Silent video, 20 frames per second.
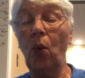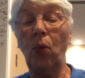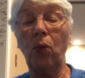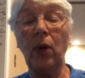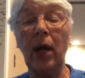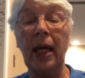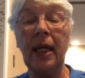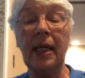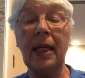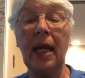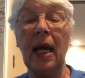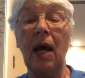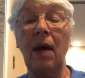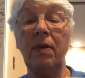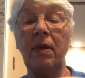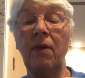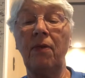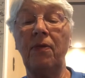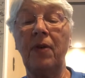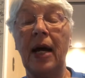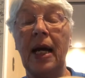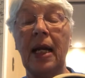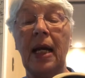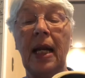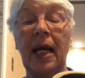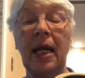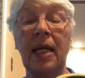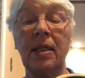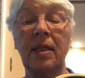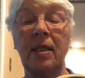write down the final
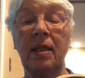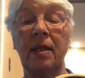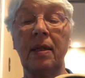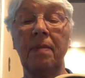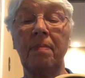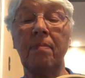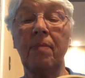answer.